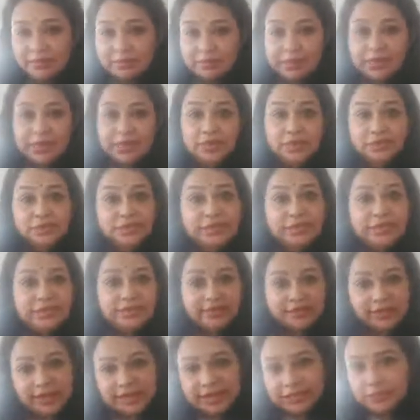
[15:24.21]
by using
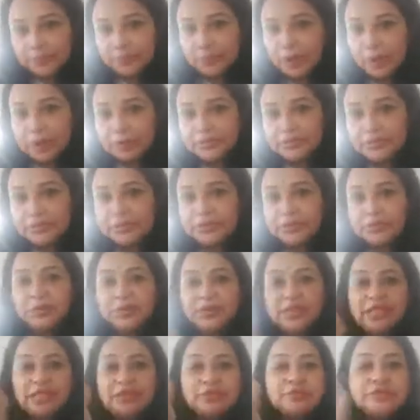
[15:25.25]
rice powder. You
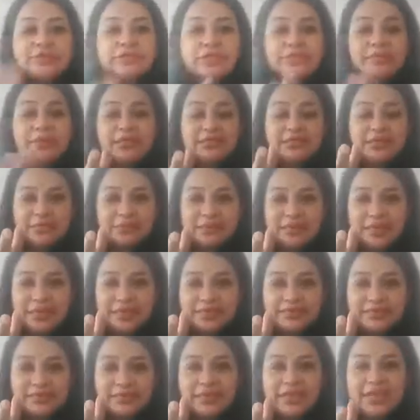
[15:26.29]
can use them as a
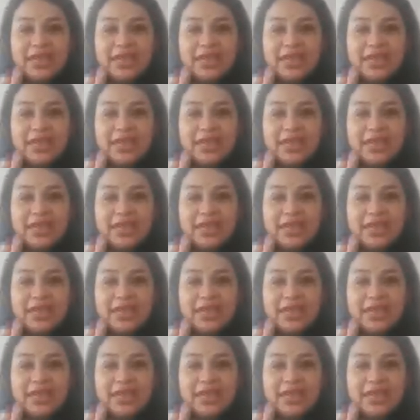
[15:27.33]
base